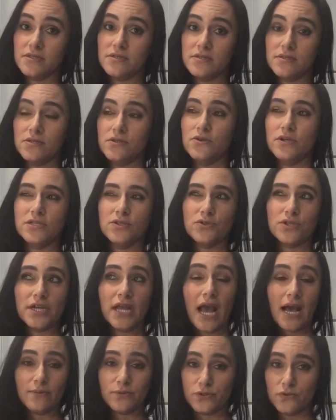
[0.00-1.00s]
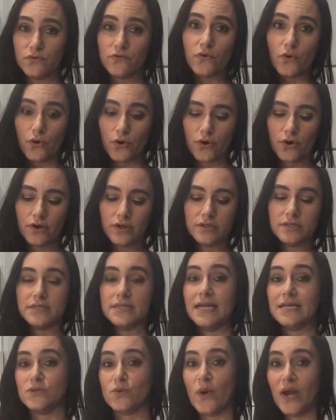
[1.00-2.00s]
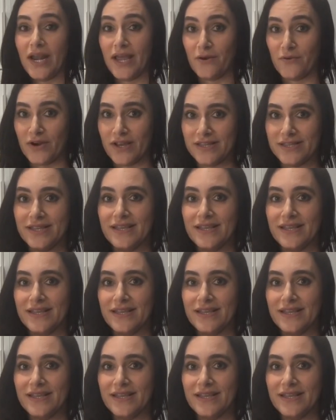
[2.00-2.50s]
You can drink up to 4. That's what I read.